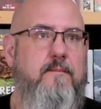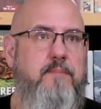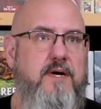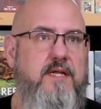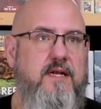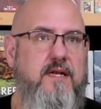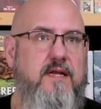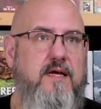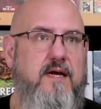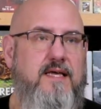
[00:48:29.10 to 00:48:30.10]
But
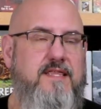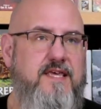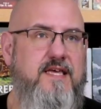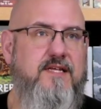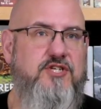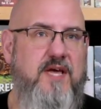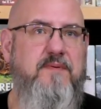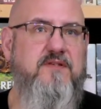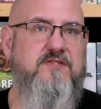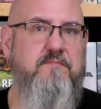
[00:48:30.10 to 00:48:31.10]
I think
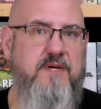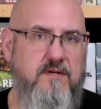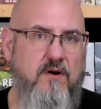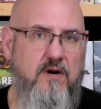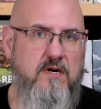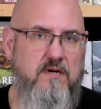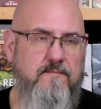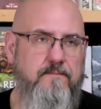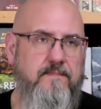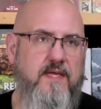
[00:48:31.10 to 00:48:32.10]
Champions of Midgard
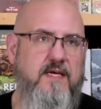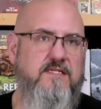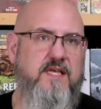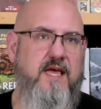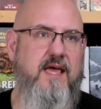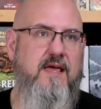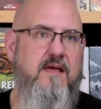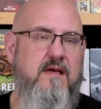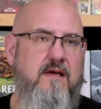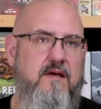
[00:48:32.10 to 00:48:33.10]
is
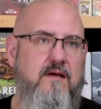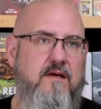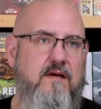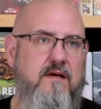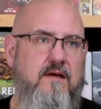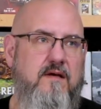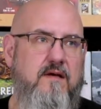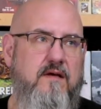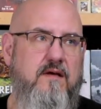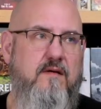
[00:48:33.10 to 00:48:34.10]
a
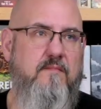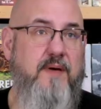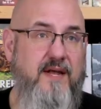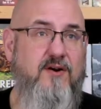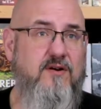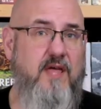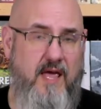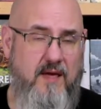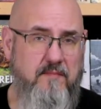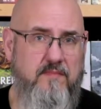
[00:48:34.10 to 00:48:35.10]
better
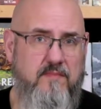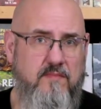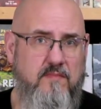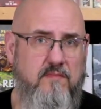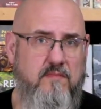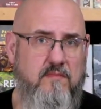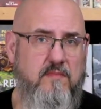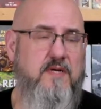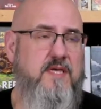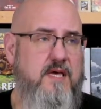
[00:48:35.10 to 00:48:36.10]
game.
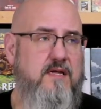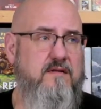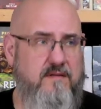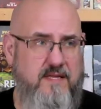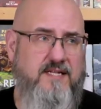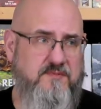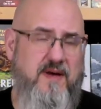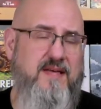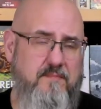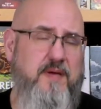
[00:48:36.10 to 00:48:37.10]
Again, that's
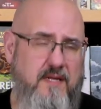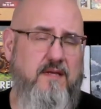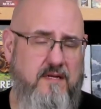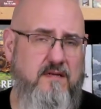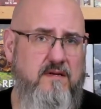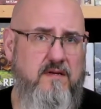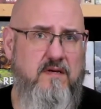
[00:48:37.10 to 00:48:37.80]
my opinion.